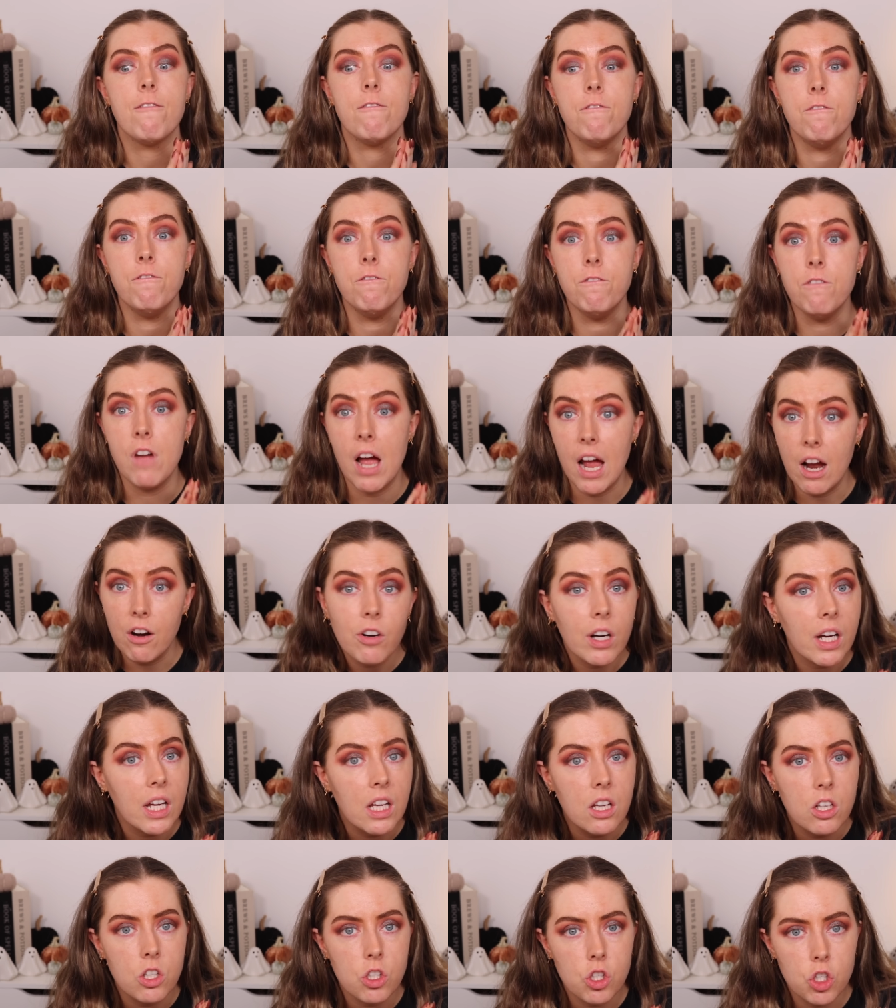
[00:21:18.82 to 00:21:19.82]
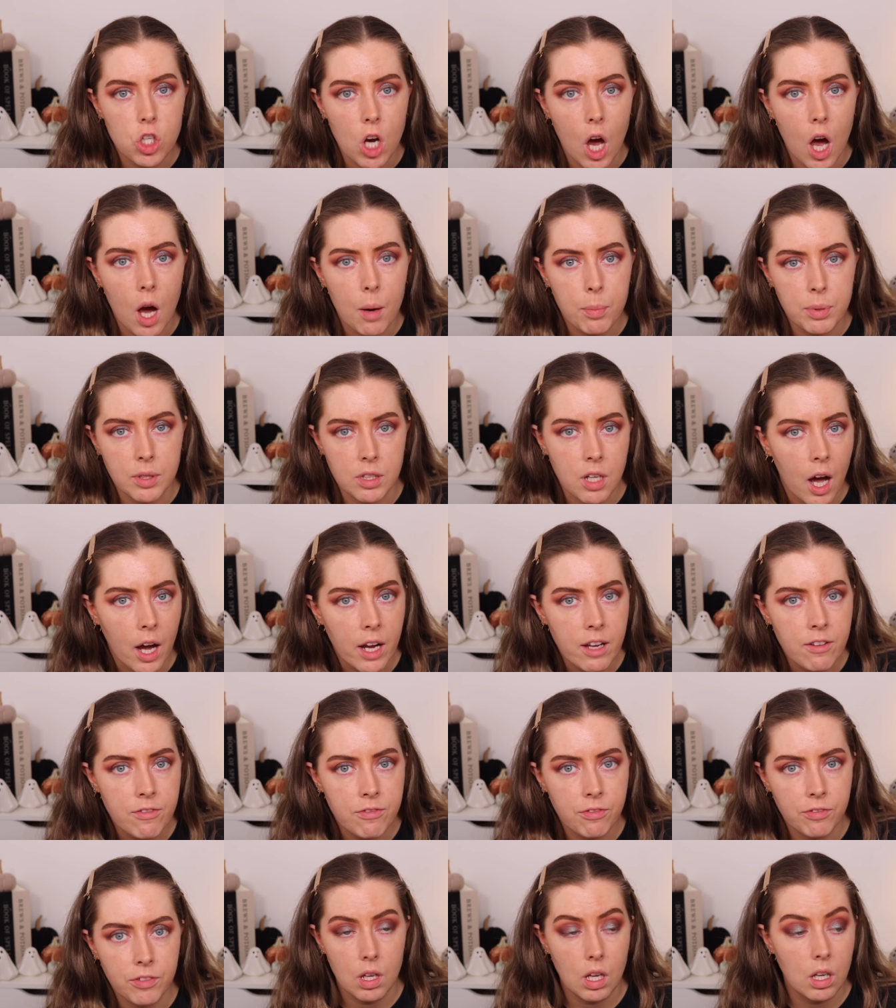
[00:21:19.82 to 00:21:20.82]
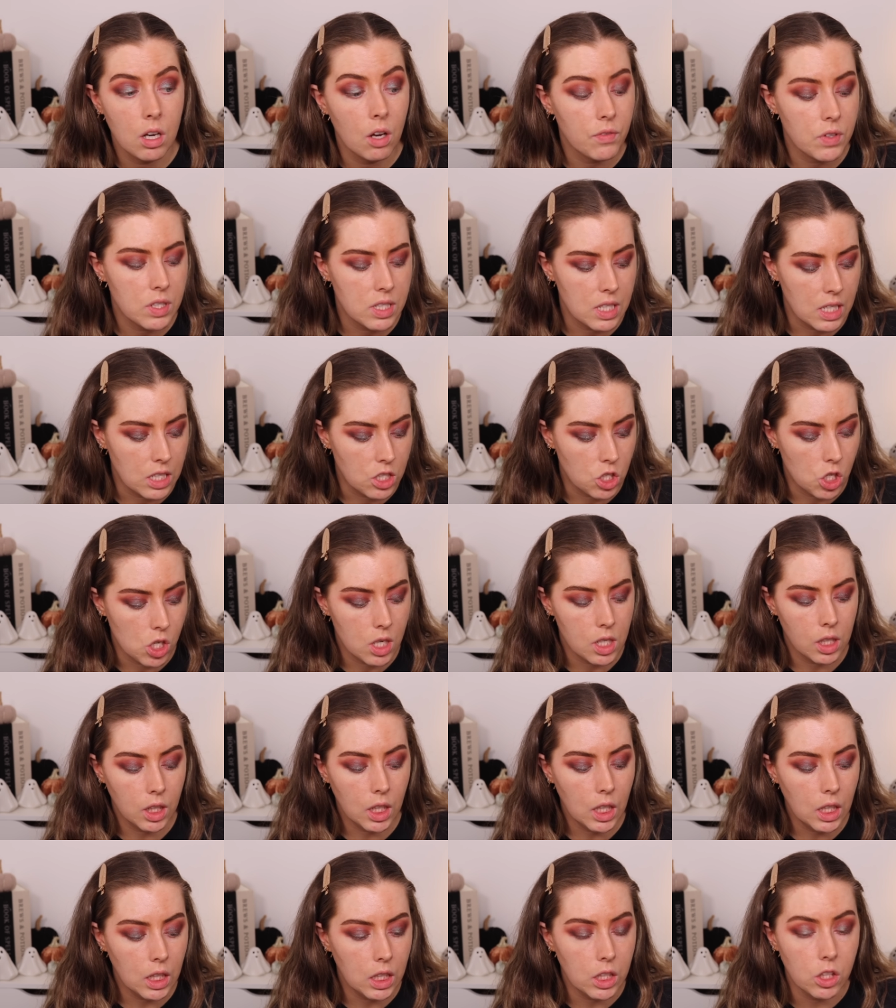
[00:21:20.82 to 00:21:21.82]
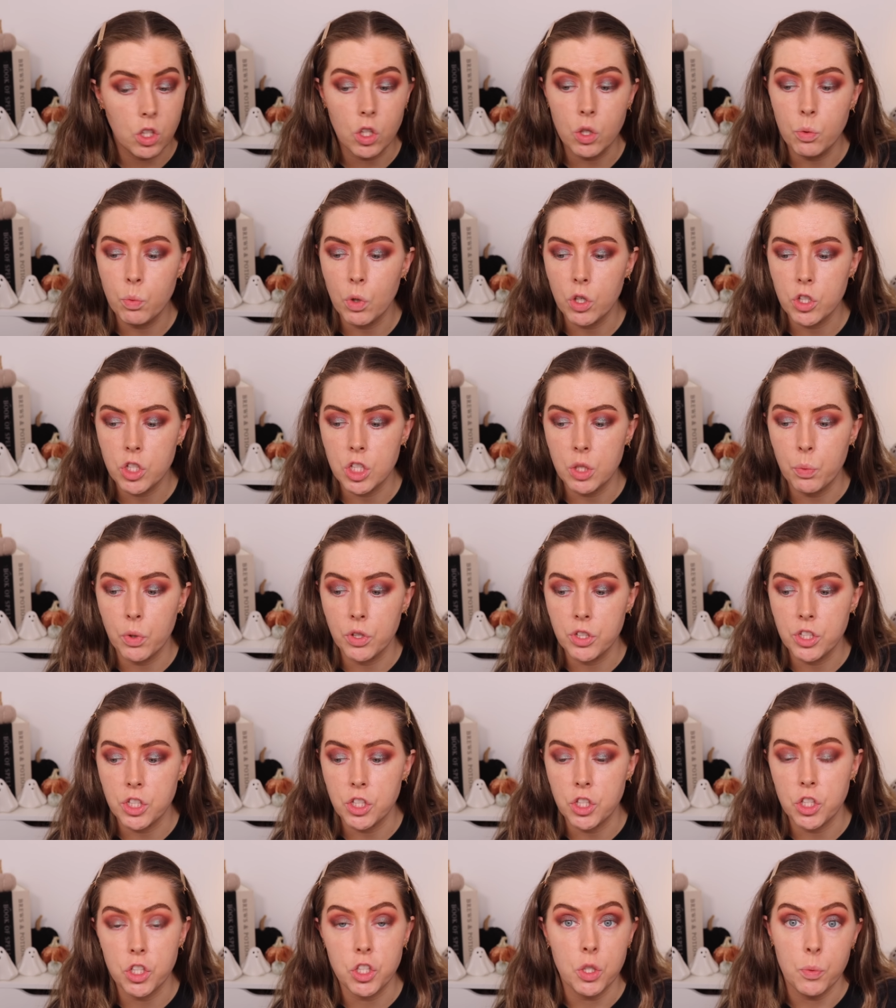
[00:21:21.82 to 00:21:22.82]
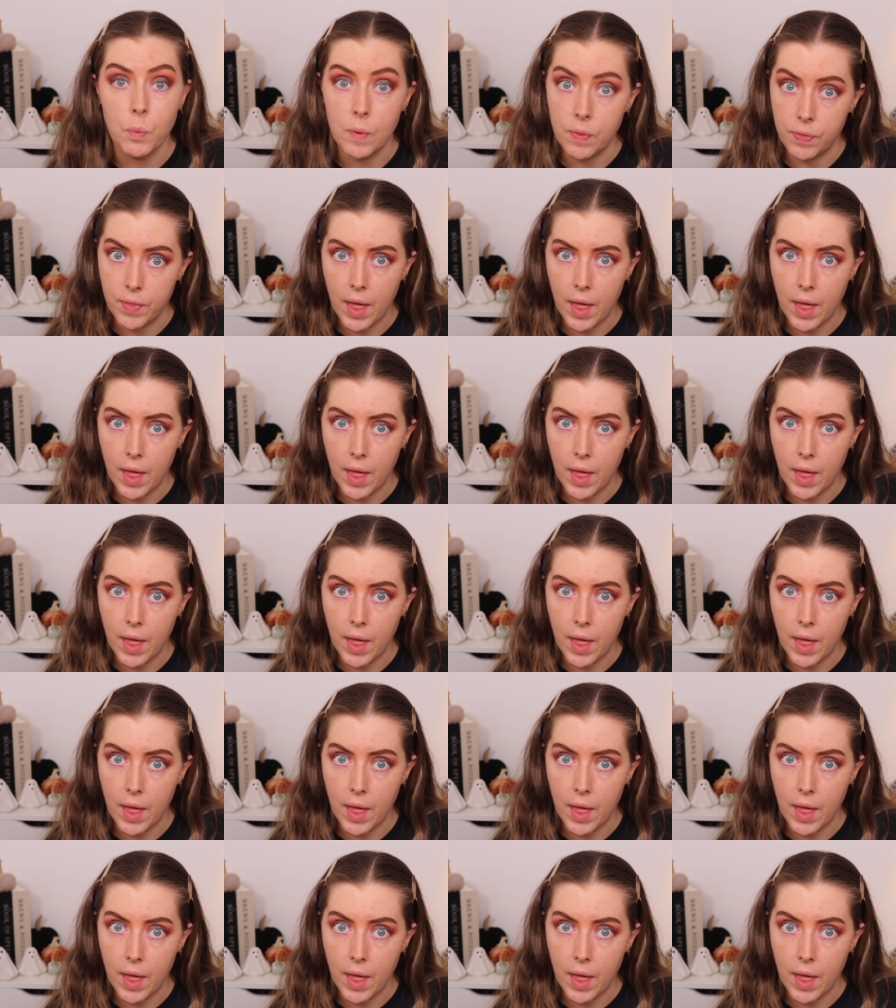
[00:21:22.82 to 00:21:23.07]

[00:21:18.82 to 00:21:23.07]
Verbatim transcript: very sharp knife, and obviously, she clearly knew what she wanted to do with